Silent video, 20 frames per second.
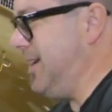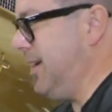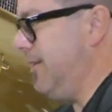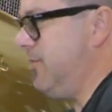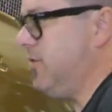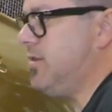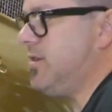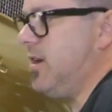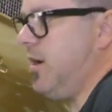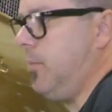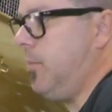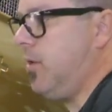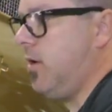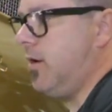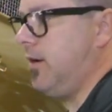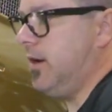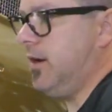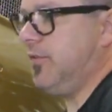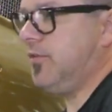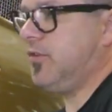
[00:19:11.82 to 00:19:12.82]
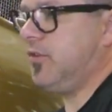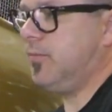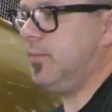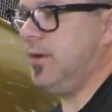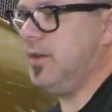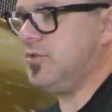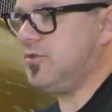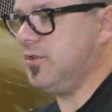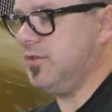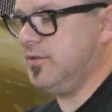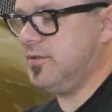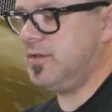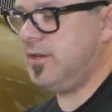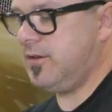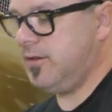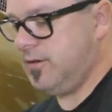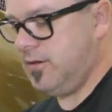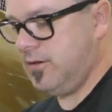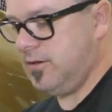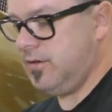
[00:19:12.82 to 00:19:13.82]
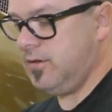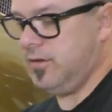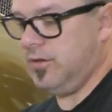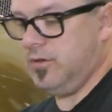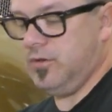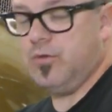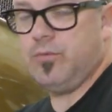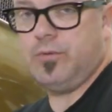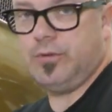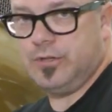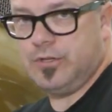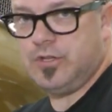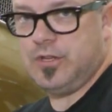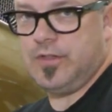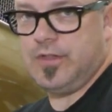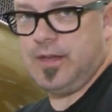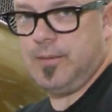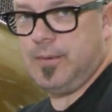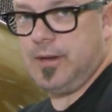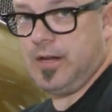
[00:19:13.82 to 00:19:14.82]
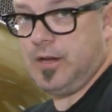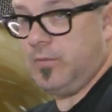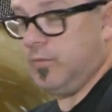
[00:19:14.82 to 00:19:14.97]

If you tear apart enough suspensions, you really should think about